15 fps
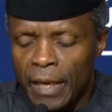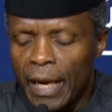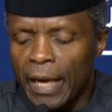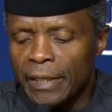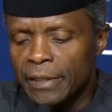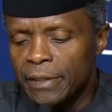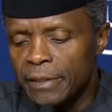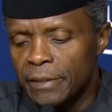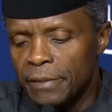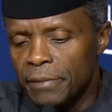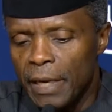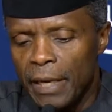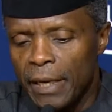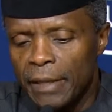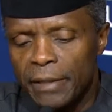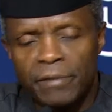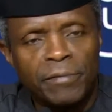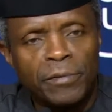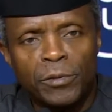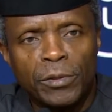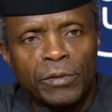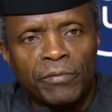And uh, they've
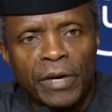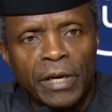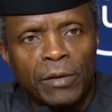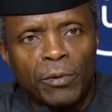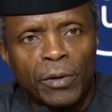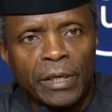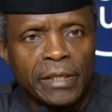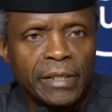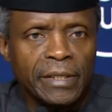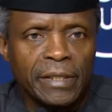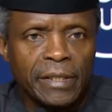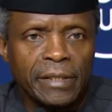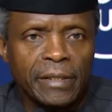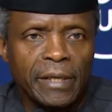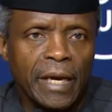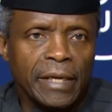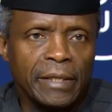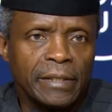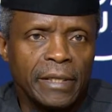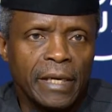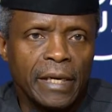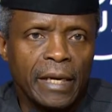been doing very well indeed.
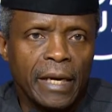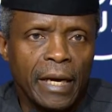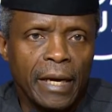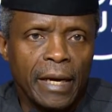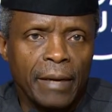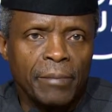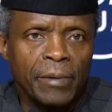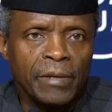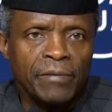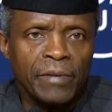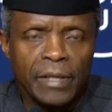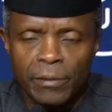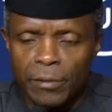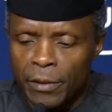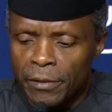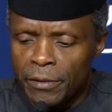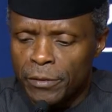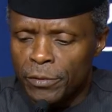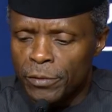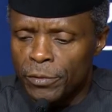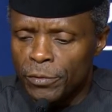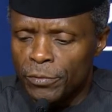And uh, I believe that they'll
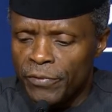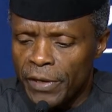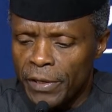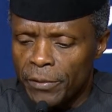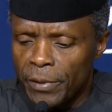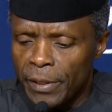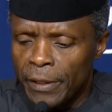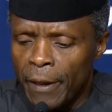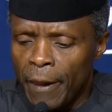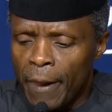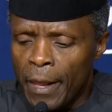continue to do very well.